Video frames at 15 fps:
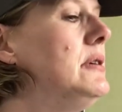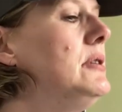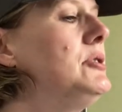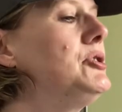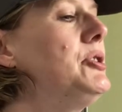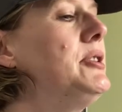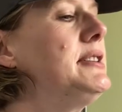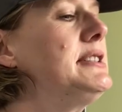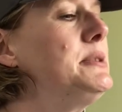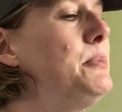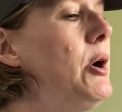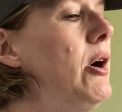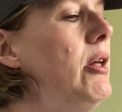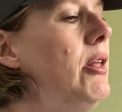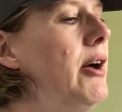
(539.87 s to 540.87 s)
to the
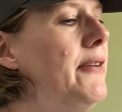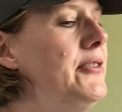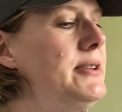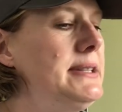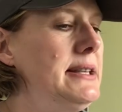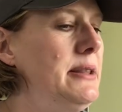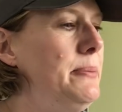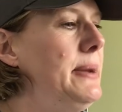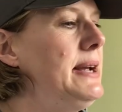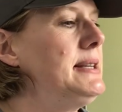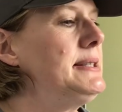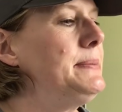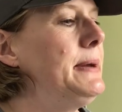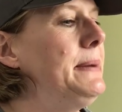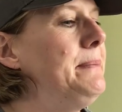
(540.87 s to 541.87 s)
small office in the
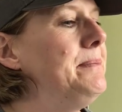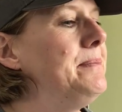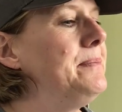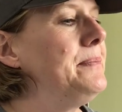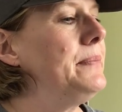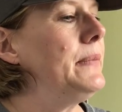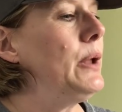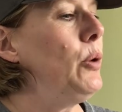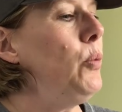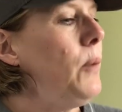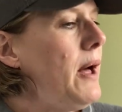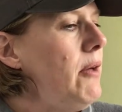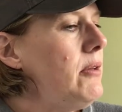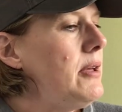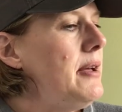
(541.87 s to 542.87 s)
basement.
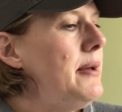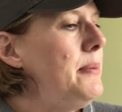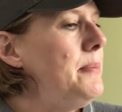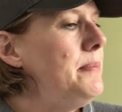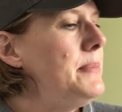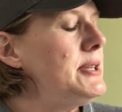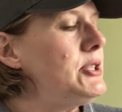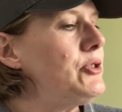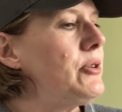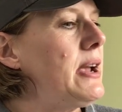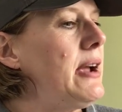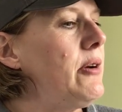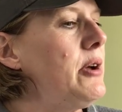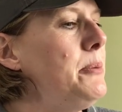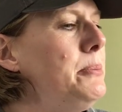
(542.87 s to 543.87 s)
"Welcome, Mr.
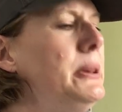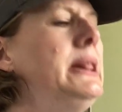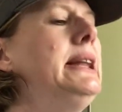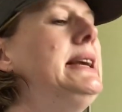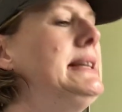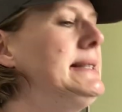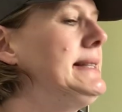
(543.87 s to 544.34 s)
Carat. Please